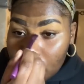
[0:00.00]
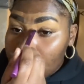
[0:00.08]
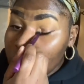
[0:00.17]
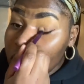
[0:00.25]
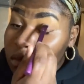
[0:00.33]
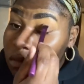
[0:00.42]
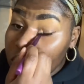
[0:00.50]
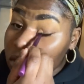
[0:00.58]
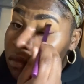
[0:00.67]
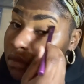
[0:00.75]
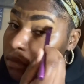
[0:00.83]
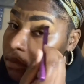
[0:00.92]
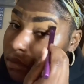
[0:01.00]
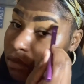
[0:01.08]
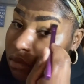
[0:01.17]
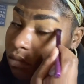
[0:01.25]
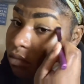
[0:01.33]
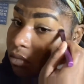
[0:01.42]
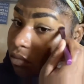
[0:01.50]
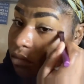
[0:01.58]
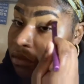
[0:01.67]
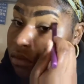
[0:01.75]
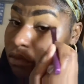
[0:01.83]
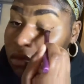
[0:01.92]
highlight the top of my
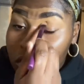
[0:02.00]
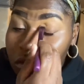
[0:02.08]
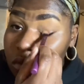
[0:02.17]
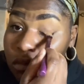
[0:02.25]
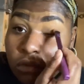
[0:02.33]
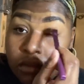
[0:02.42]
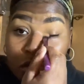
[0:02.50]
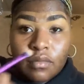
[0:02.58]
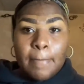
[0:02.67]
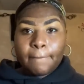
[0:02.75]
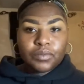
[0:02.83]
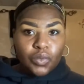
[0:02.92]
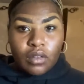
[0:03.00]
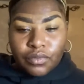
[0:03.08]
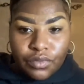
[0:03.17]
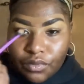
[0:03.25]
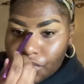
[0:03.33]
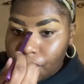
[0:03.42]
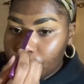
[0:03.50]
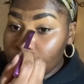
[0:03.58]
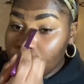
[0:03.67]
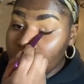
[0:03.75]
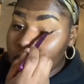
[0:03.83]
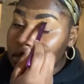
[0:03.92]
brows. And now I'm just blending
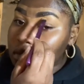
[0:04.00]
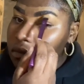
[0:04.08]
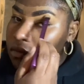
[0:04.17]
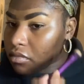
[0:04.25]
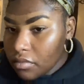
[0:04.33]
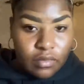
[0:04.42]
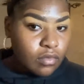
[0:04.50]
everything out.